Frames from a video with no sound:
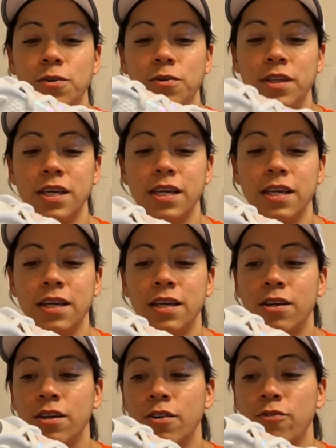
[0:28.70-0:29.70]
the
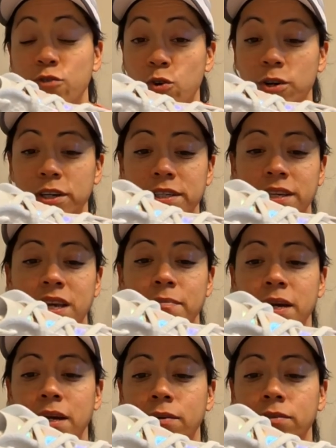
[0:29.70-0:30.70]
4s came
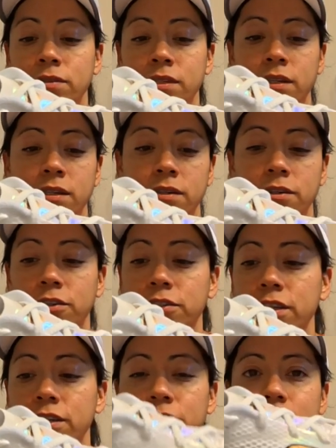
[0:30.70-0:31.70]
out
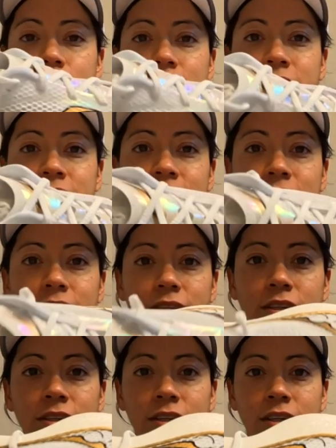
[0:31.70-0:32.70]
earlier this
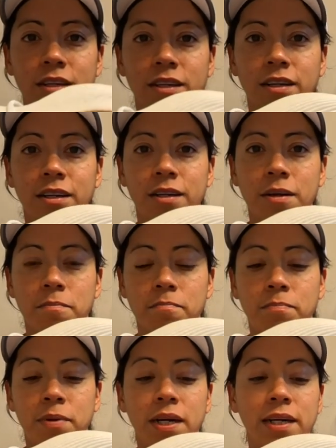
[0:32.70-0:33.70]
year,
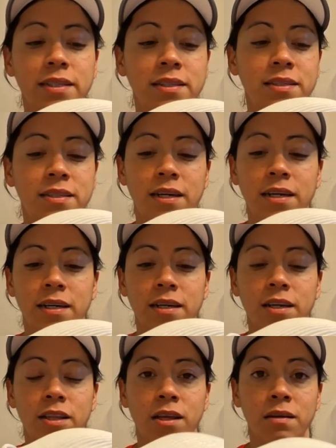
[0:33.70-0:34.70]
but
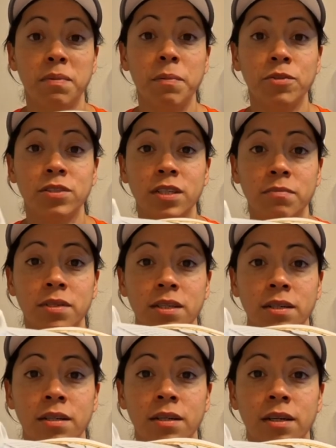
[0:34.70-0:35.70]
a lot of people seem
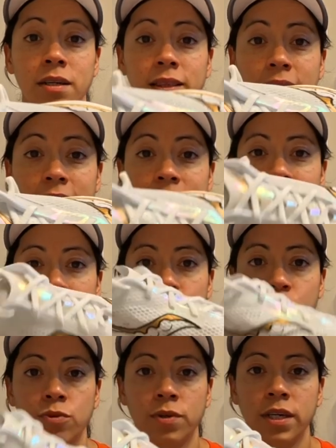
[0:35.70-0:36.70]
to like the
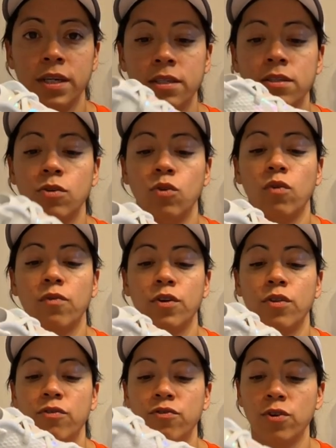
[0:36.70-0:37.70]
3s over
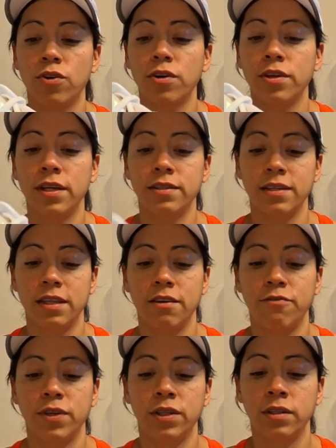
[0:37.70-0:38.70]
the 4. They say they
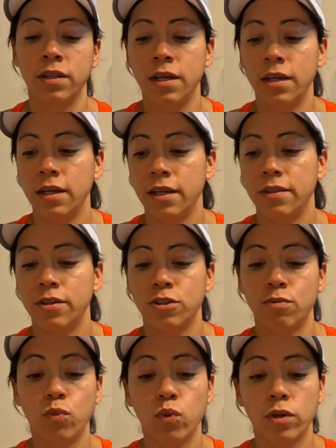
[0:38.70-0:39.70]
feel there's
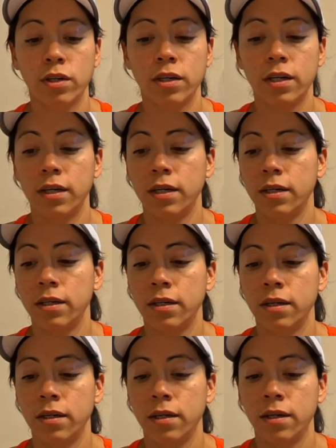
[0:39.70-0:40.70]

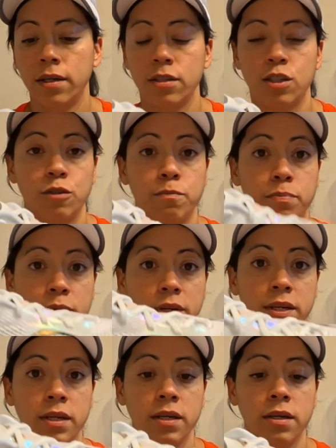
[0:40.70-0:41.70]
more
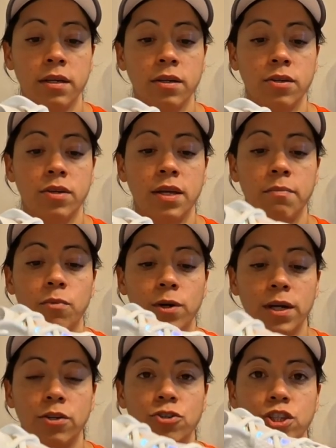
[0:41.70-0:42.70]
spring, you get more
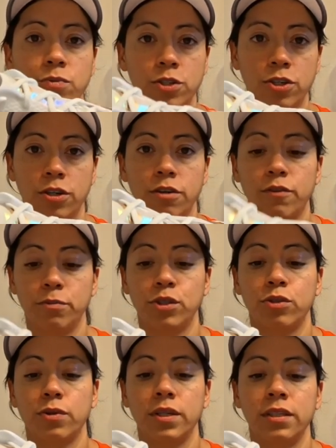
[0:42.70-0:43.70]
energy return from the
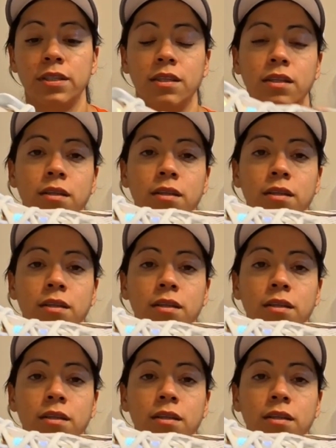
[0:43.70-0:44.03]
3s and